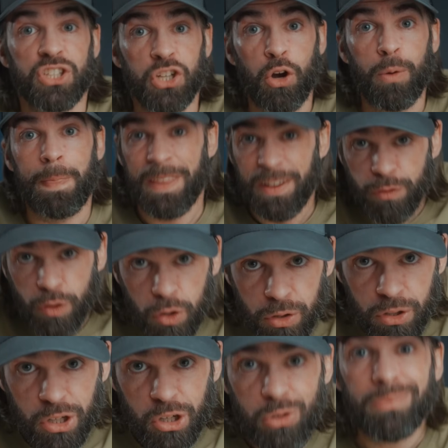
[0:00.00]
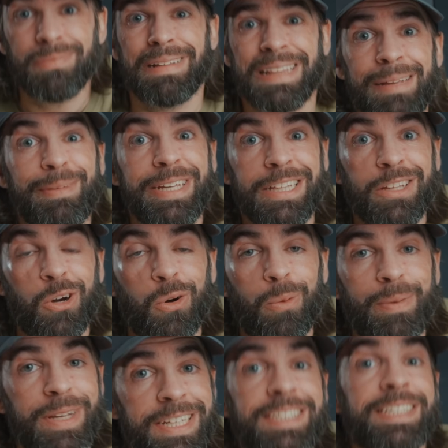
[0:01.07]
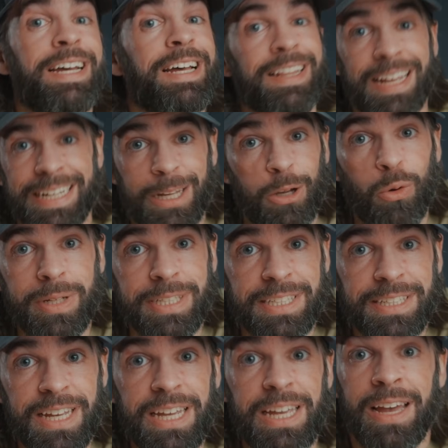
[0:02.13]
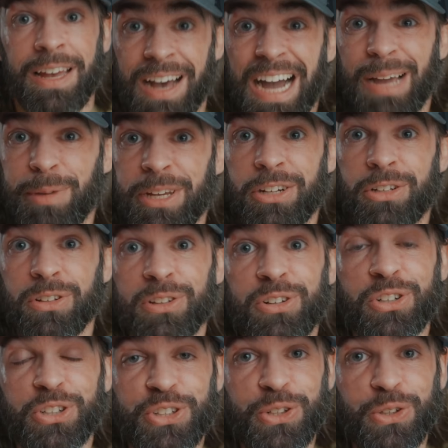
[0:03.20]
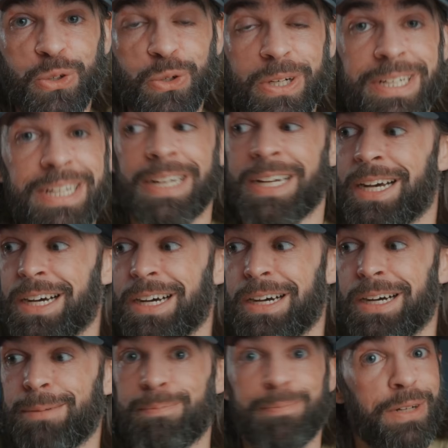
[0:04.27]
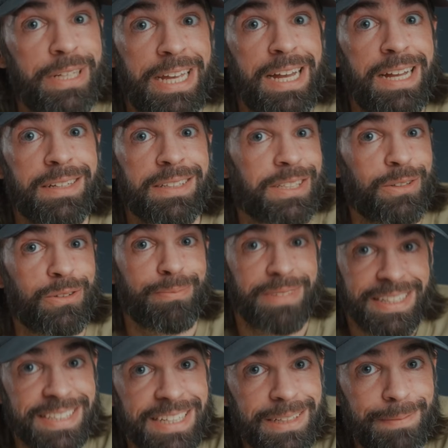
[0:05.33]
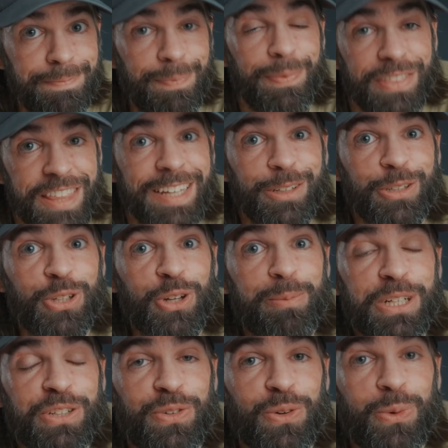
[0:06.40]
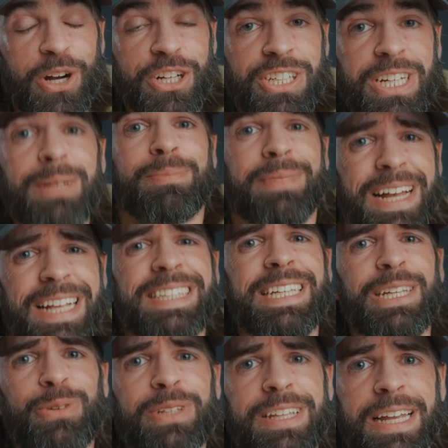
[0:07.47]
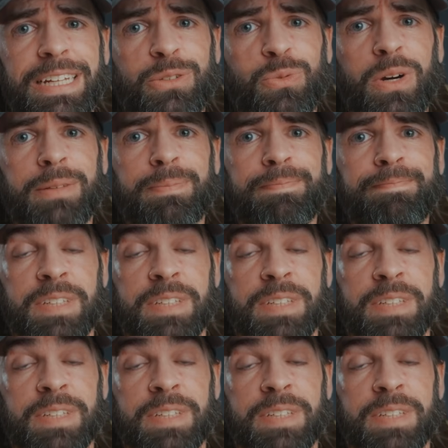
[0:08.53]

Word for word: So if you know, let me know, because like I always say, I'm here to learn too. Uh, but yeah, so that's it. Thank you so much for watching and see you in the next one.